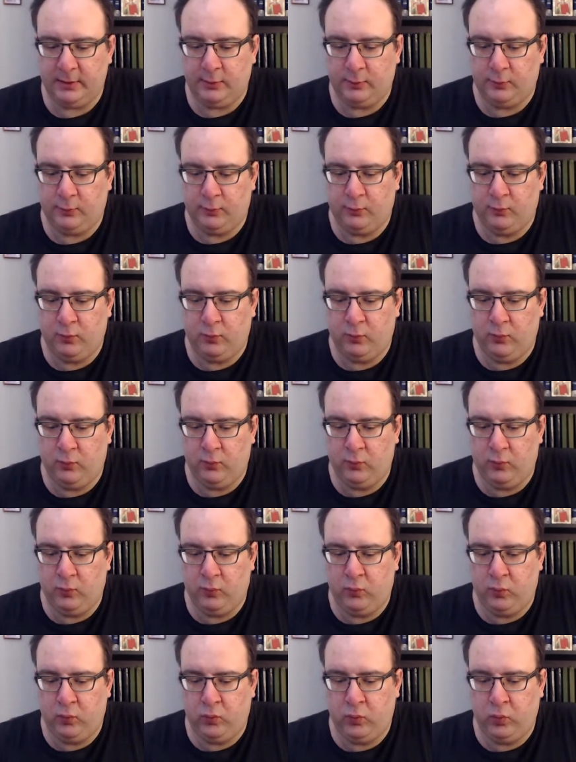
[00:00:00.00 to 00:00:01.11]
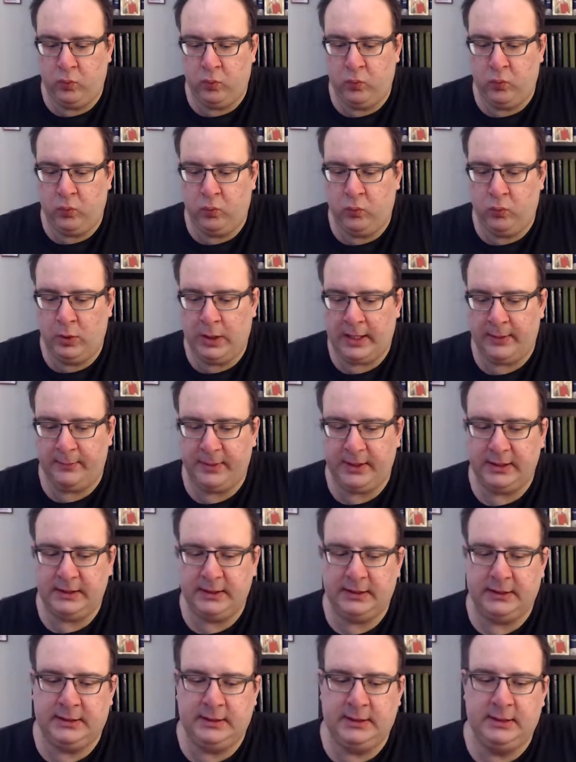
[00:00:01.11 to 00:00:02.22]

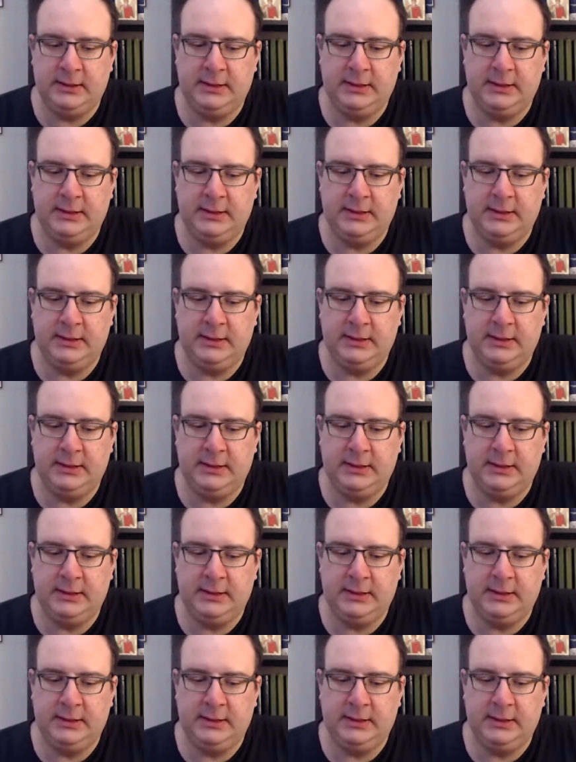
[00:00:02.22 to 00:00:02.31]
women